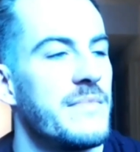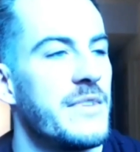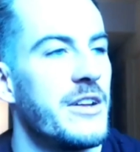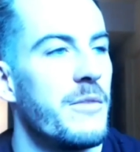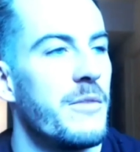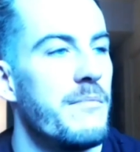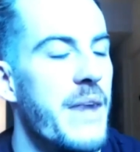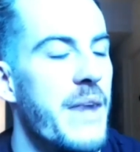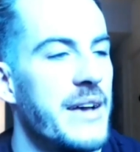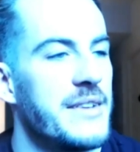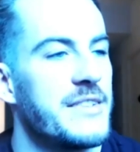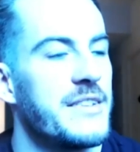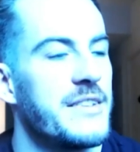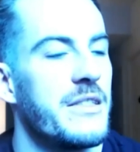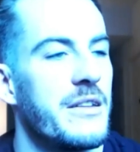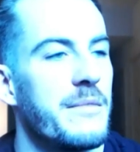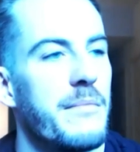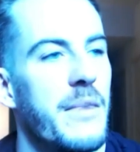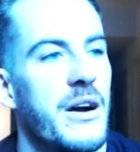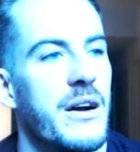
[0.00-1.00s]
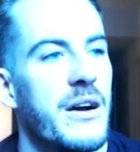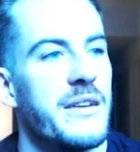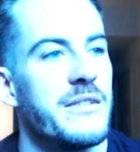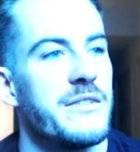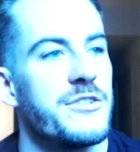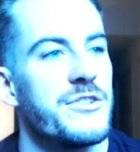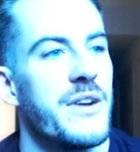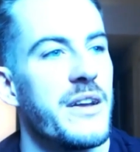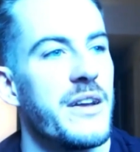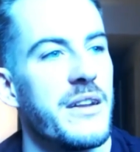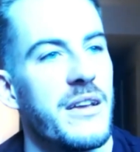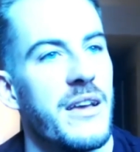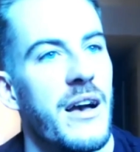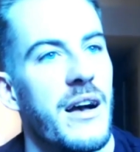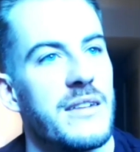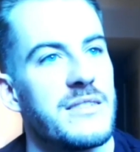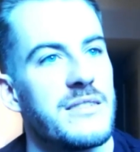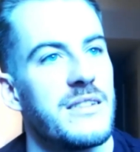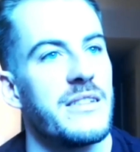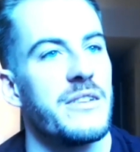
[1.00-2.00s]
you know masculine mind trying to
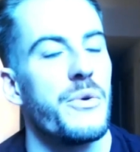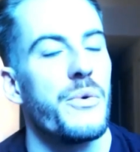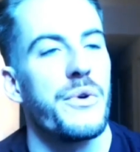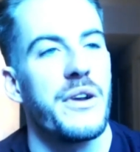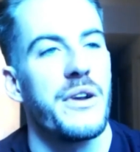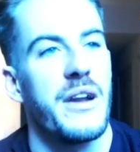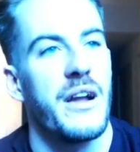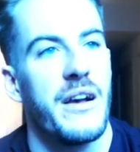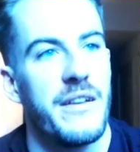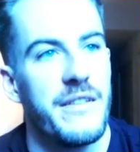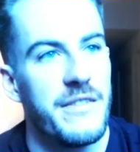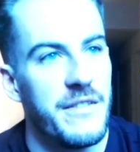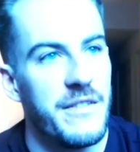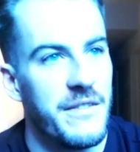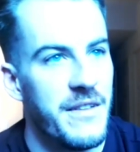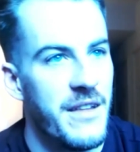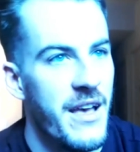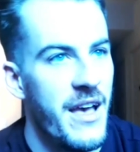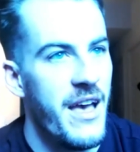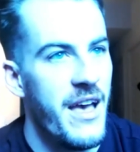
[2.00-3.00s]
constantly organize and